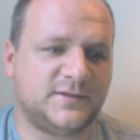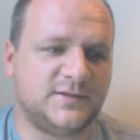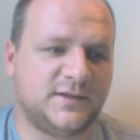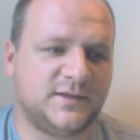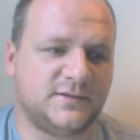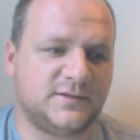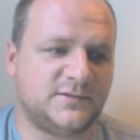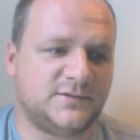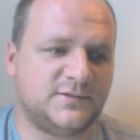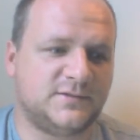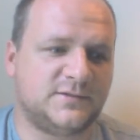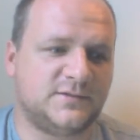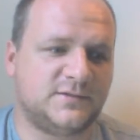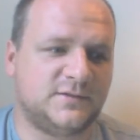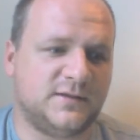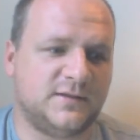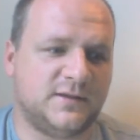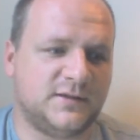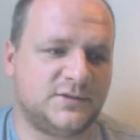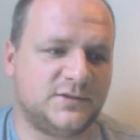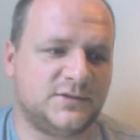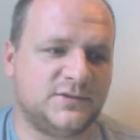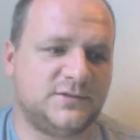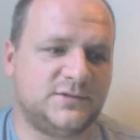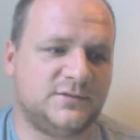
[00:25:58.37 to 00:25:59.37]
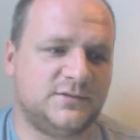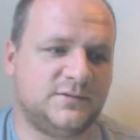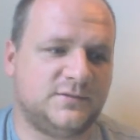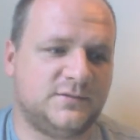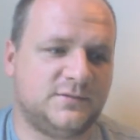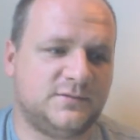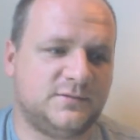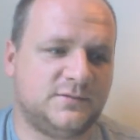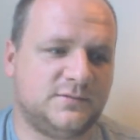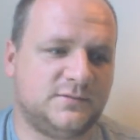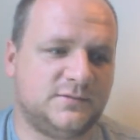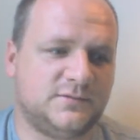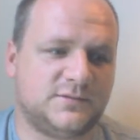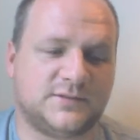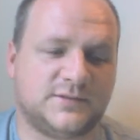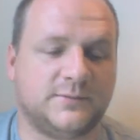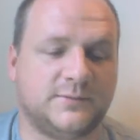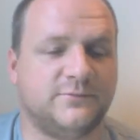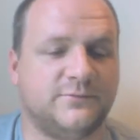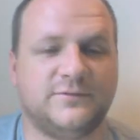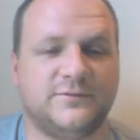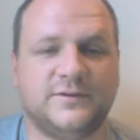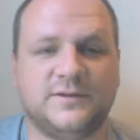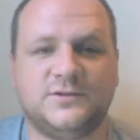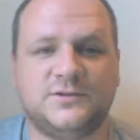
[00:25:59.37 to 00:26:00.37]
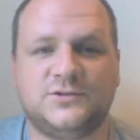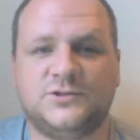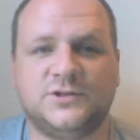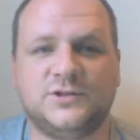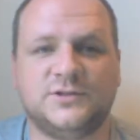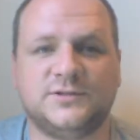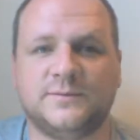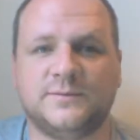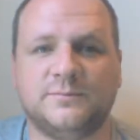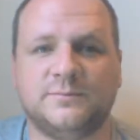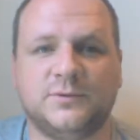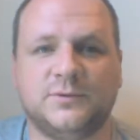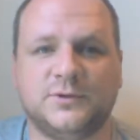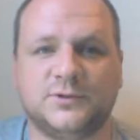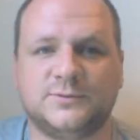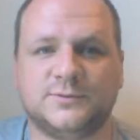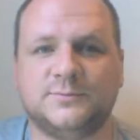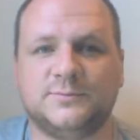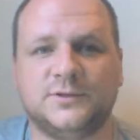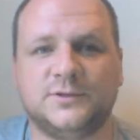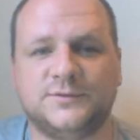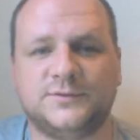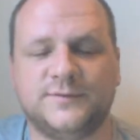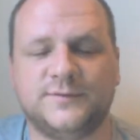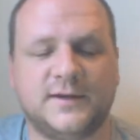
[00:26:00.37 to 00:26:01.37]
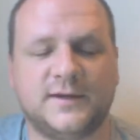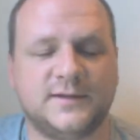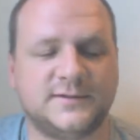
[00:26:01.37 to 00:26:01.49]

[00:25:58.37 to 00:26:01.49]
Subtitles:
It's some of it's just impossible as far as